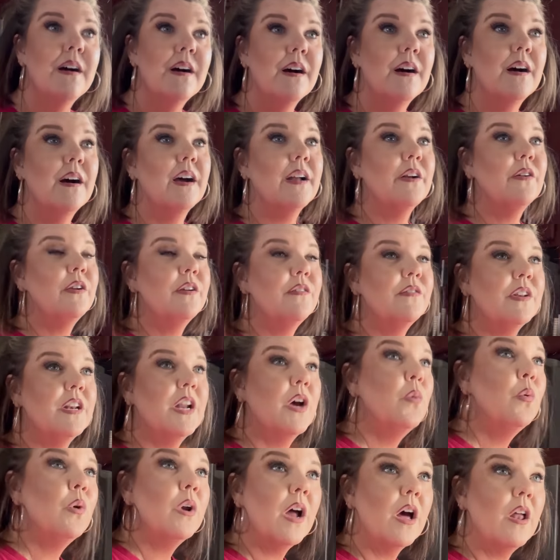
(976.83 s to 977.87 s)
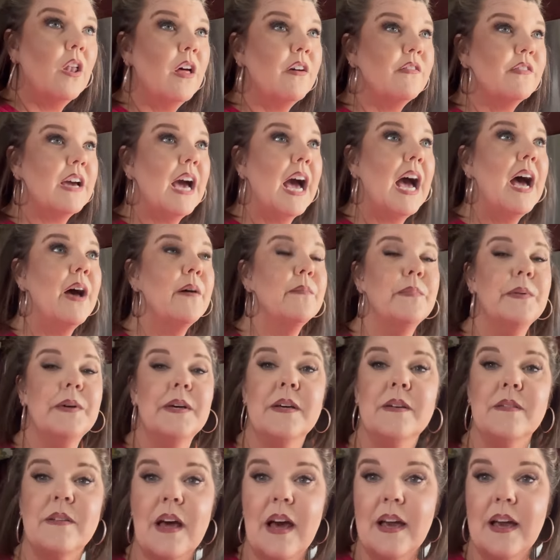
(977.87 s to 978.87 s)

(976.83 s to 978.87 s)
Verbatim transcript: I don't even know what all I've got, but